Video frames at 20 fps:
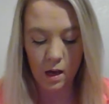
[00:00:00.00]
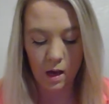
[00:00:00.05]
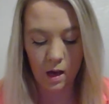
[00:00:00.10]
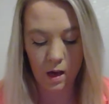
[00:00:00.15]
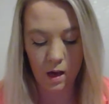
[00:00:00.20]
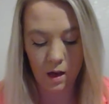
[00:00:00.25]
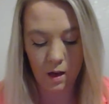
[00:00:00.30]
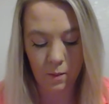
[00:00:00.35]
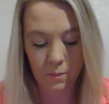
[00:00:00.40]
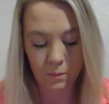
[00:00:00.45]

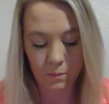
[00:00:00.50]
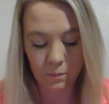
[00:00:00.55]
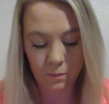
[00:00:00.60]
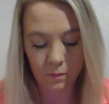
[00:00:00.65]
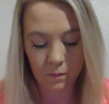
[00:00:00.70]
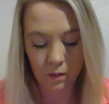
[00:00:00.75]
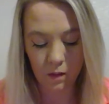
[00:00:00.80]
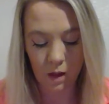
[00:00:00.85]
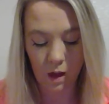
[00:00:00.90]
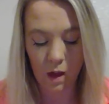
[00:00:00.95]

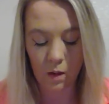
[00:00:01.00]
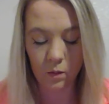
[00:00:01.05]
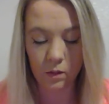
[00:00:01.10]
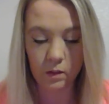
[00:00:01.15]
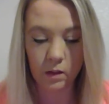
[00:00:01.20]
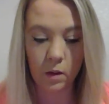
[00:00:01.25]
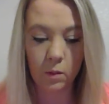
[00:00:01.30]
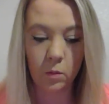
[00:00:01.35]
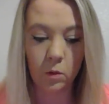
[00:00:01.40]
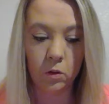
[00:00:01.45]
I
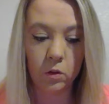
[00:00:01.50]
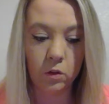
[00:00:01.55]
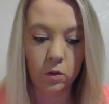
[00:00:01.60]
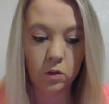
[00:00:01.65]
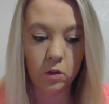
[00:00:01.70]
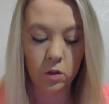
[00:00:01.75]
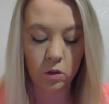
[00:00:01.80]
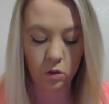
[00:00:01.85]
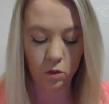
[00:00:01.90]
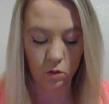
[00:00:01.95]
was able
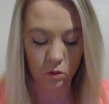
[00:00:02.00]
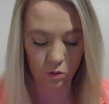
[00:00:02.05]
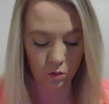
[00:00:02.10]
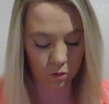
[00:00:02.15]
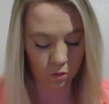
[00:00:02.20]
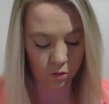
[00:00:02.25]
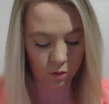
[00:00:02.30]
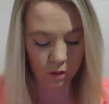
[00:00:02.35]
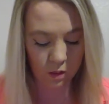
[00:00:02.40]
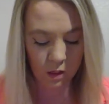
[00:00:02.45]

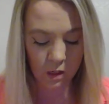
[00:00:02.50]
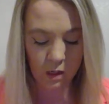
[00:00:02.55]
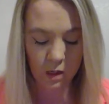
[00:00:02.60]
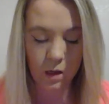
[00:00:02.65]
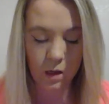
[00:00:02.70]
to